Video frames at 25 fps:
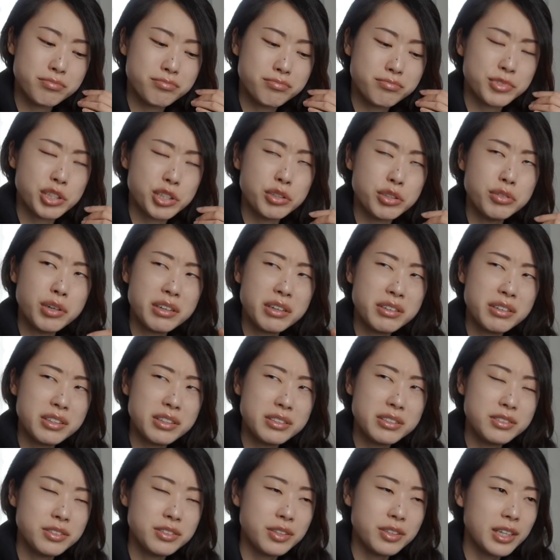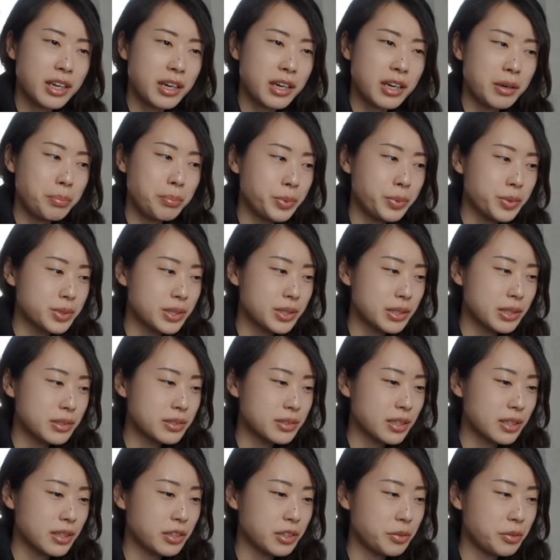200 couples sounds
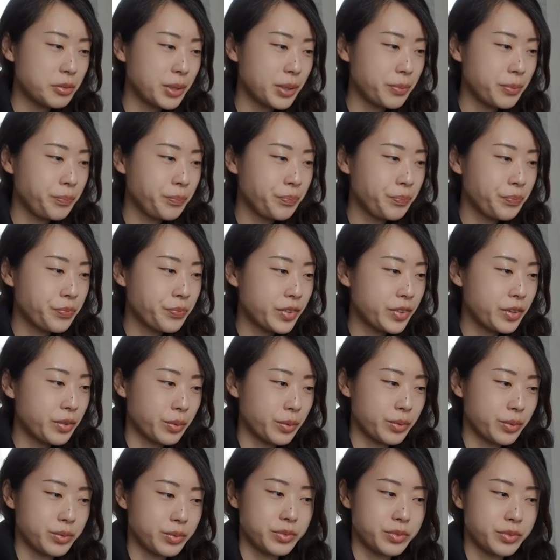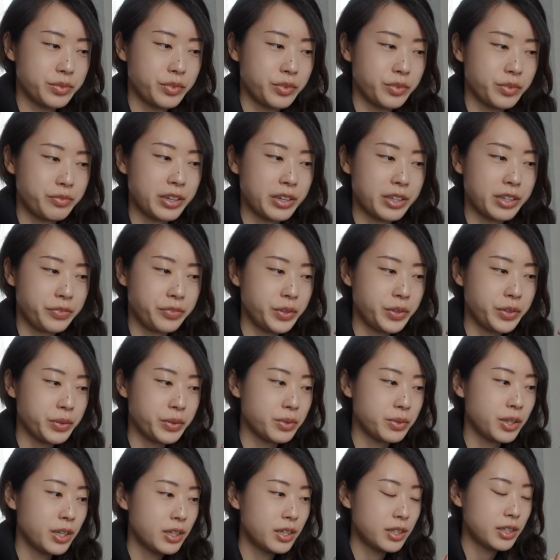a little bit, you know, very few.
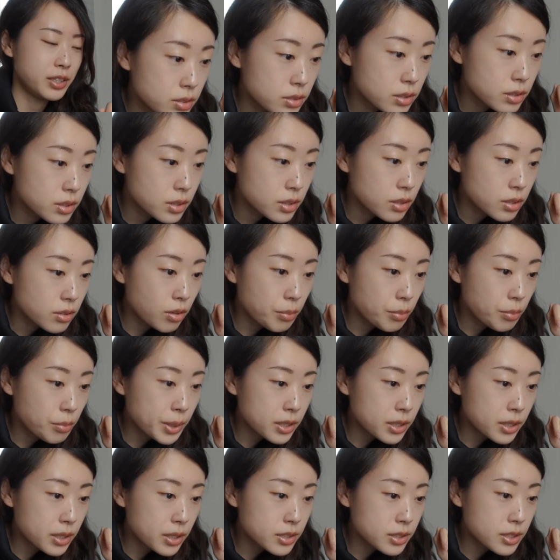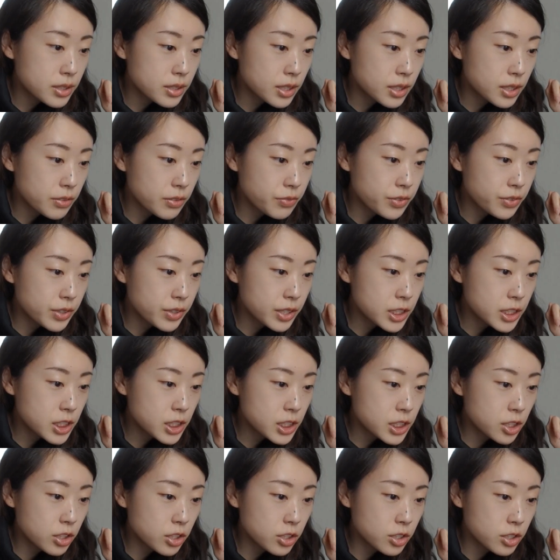Robots, if it's
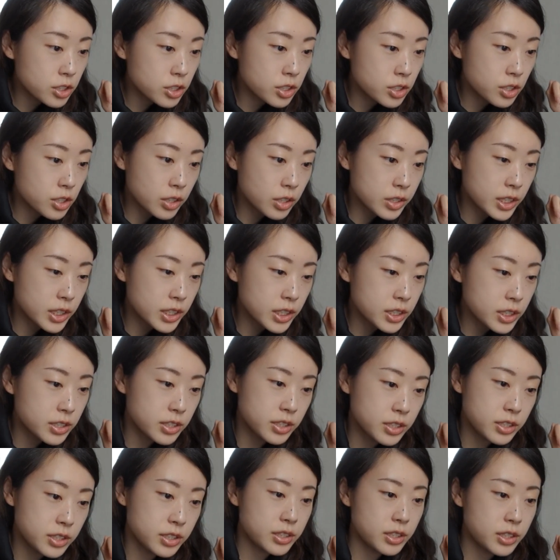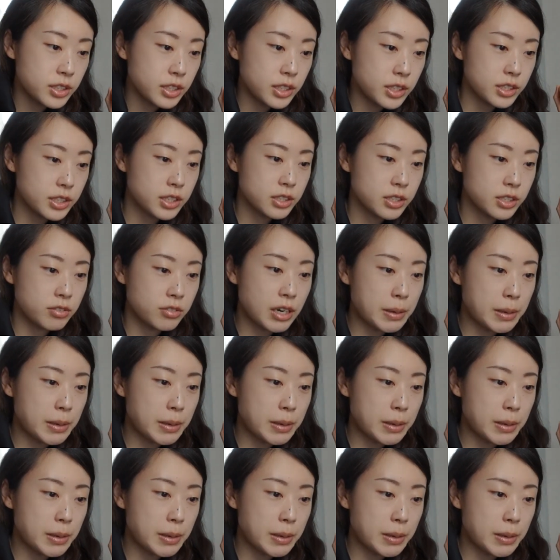not Scottish, it's crap.